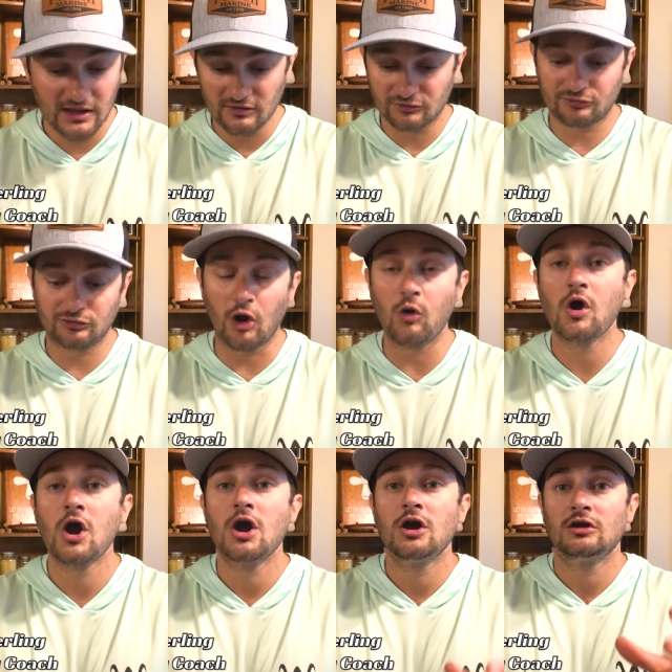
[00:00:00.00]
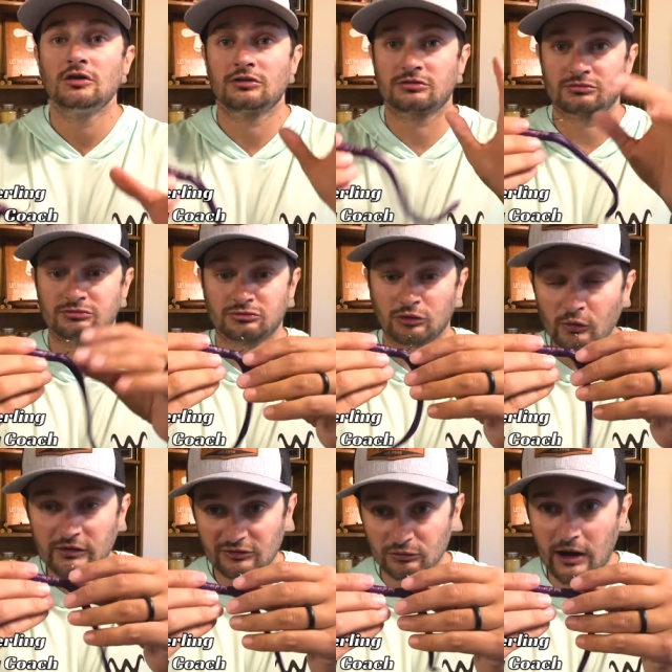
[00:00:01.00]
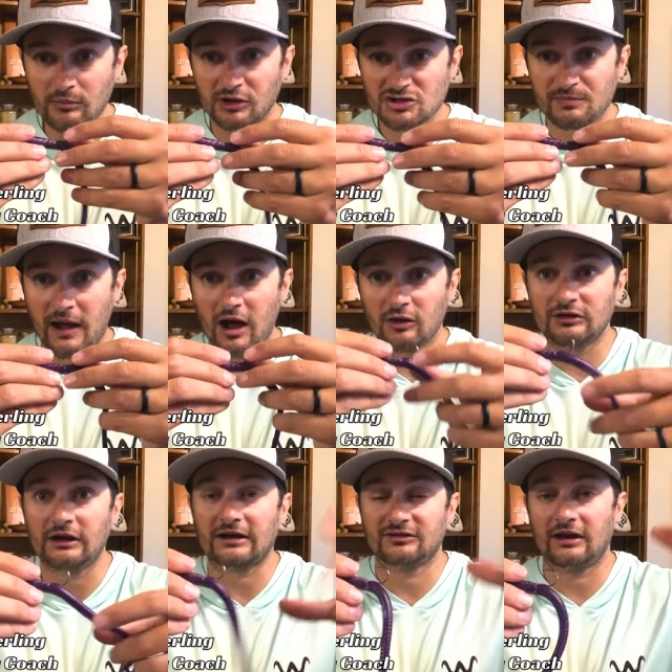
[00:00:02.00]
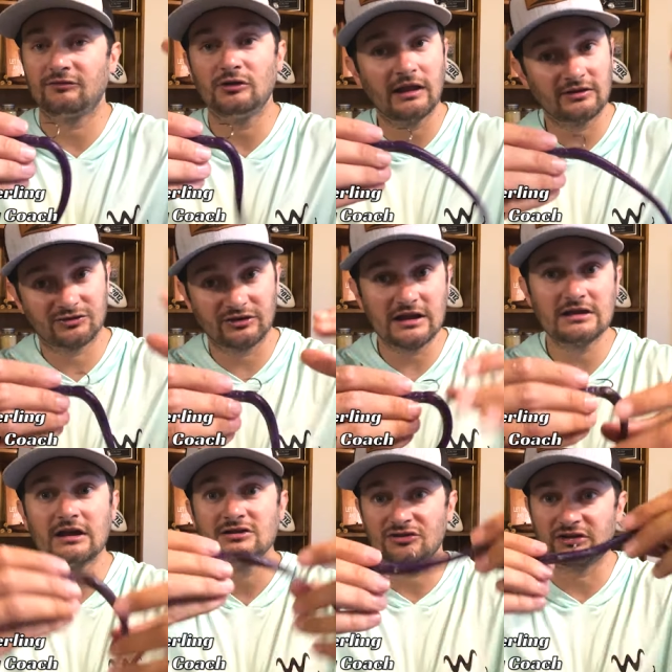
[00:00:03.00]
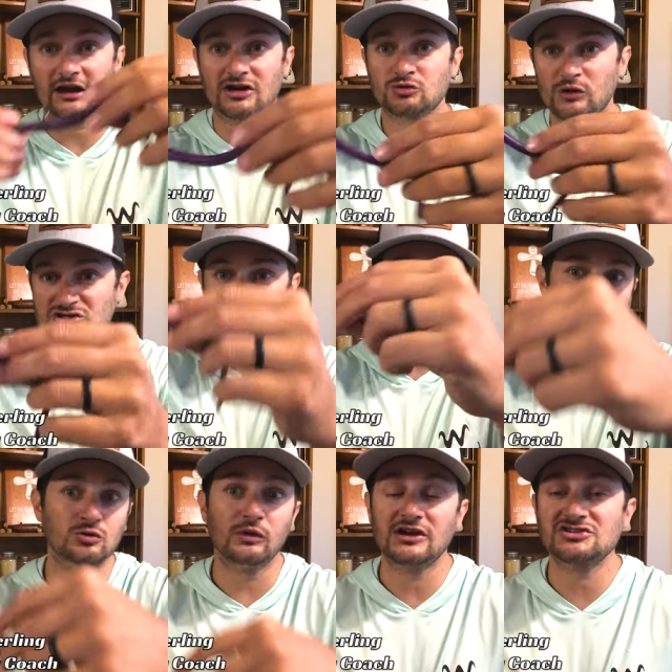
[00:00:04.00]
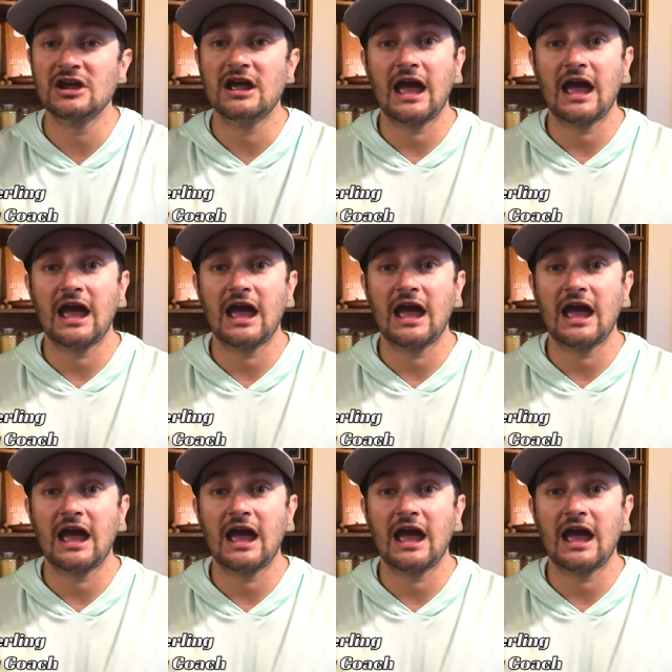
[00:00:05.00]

So throw these around brush piles, and like I said, after you let sink, just kind of twitch, twitch, twitch.